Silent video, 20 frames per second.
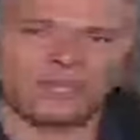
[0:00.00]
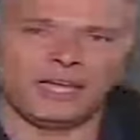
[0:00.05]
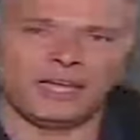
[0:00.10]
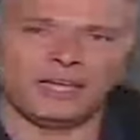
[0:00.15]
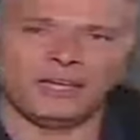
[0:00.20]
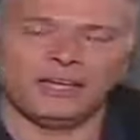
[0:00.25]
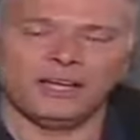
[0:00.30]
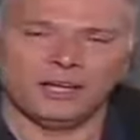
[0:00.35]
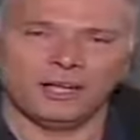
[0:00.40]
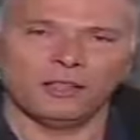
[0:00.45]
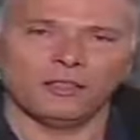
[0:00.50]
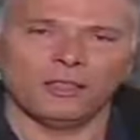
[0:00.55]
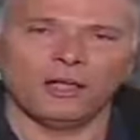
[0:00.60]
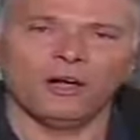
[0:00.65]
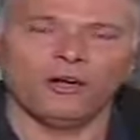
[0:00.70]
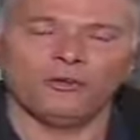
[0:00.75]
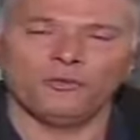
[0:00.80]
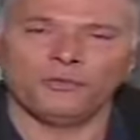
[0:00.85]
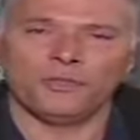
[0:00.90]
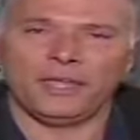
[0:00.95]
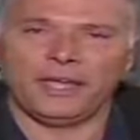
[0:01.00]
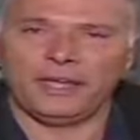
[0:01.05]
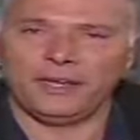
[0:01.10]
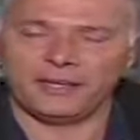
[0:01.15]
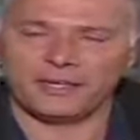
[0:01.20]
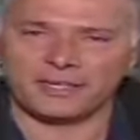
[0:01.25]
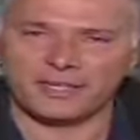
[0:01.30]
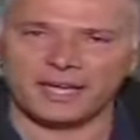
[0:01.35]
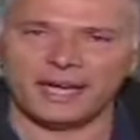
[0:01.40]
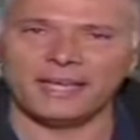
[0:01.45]
there alone. They're
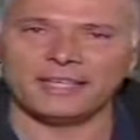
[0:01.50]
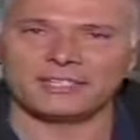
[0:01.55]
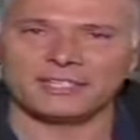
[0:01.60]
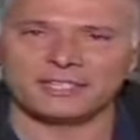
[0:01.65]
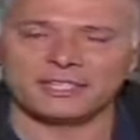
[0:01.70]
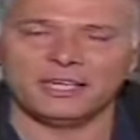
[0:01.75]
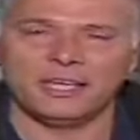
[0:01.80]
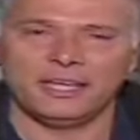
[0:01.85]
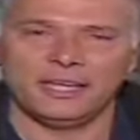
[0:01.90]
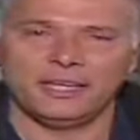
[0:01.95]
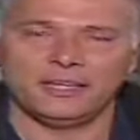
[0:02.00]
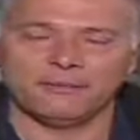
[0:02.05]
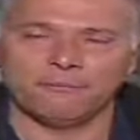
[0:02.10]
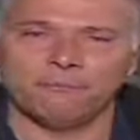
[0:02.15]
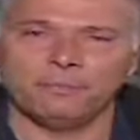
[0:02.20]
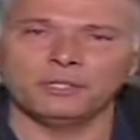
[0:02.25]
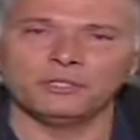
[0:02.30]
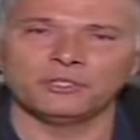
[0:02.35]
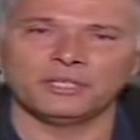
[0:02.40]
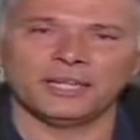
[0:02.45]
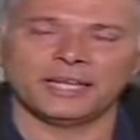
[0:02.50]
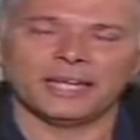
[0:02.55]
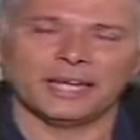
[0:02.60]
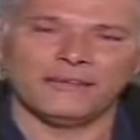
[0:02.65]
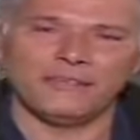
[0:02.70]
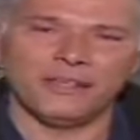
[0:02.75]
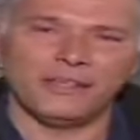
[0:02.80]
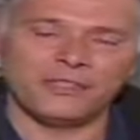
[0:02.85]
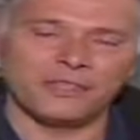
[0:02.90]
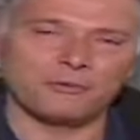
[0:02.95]
encased in a building,
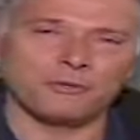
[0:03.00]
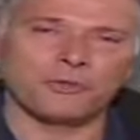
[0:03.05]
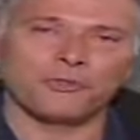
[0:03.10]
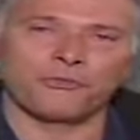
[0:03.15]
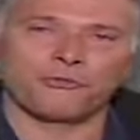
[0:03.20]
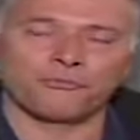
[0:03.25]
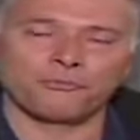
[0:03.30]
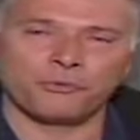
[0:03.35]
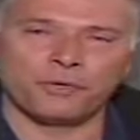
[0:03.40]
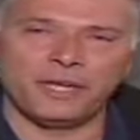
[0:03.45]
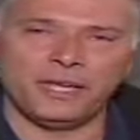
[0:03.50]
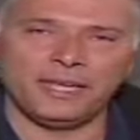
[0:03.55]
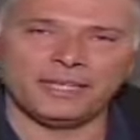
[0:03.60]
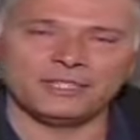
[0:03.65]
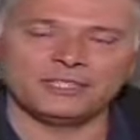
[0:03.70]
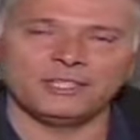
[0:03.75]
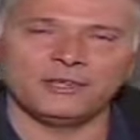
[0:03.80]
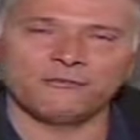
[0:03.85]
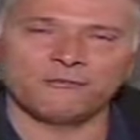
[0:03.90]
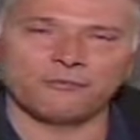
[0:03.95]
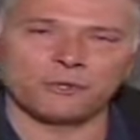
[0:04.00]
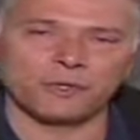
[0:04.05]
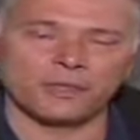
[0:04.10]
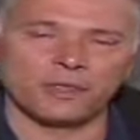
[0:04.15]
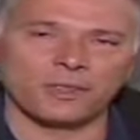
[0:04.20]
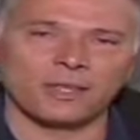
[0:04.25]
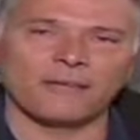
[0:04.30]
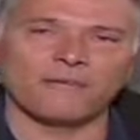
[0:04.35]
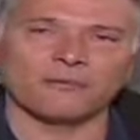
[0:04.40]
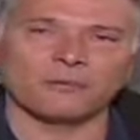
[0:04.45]
and then there are 3
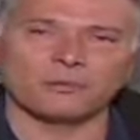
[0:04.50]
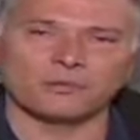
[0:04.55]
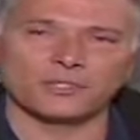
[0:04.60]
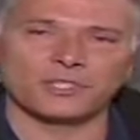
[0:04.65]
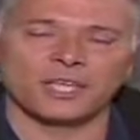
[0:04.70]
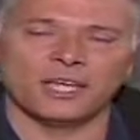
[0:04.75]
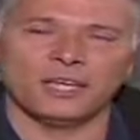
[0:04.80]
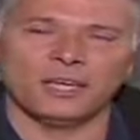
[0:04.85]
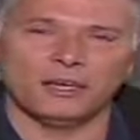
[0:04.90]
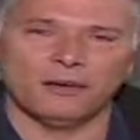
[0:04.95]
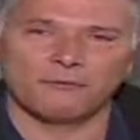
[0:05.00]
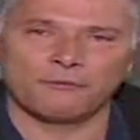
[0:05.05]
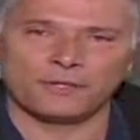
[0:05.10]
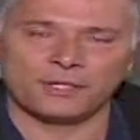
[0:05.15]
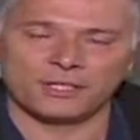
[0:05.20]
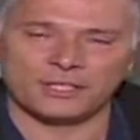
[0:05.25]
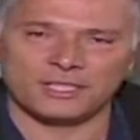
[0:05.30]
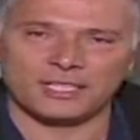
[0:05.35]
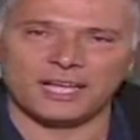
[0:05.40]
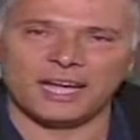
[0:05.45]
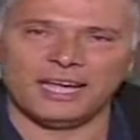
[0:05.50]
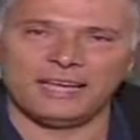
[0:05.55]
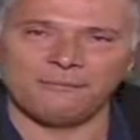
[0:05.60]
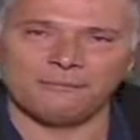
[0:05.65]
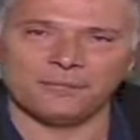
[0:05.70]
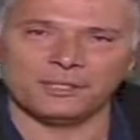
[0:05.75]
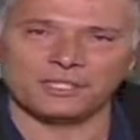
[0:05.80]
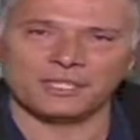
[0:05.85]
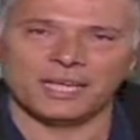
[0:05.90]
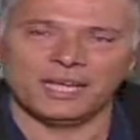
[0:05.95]
different levels of
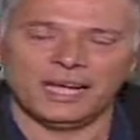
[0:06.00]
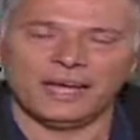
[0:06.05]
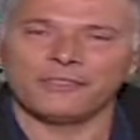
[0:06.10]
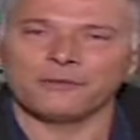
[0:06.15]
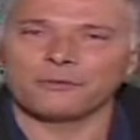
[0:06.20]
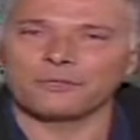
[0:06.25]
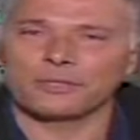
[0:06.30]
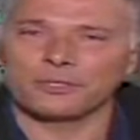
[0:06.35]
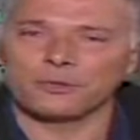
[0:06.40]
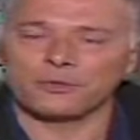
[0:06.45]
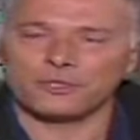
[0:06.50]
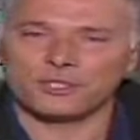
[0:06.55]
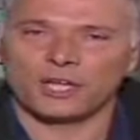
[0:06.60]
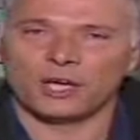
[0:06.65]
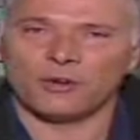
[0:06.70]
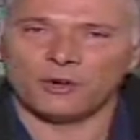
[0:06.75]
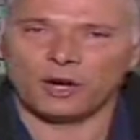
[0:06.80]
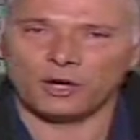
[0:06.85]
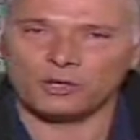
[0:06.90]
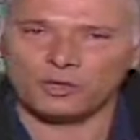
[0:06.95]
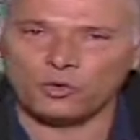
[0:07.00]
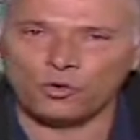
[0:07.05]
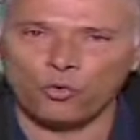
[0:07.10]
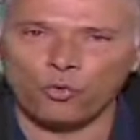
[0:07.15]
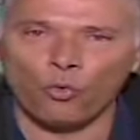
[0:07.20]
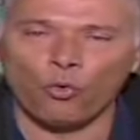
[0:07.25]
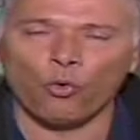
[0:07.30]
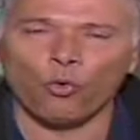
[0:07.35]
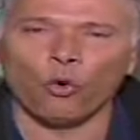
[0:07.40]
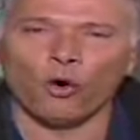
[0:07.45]
containment, and there is also a
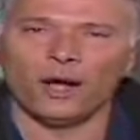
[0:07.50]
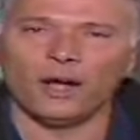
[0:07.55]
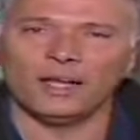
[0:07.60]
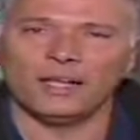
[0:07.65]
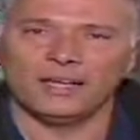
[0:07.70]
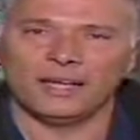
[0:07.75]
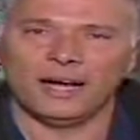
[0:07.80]
core